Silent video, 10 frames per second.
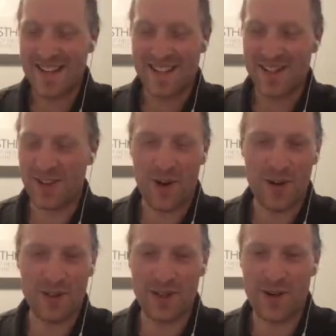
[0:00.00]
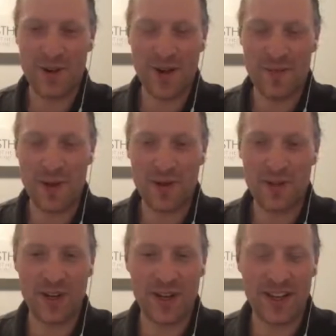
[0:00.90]
You're going uphill.
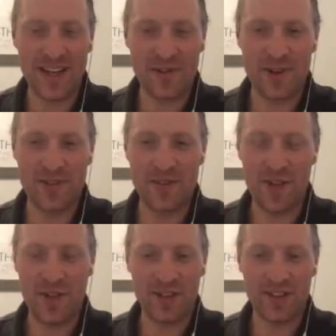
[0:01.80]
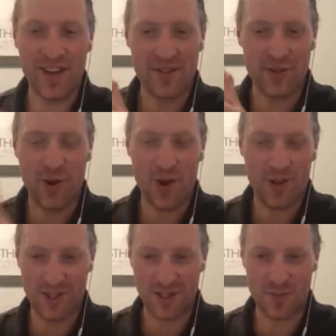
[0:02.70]
You got to get rid of the thing that's
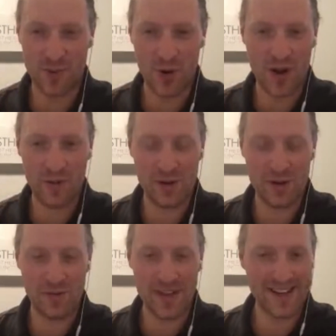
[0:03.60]
causing the problem,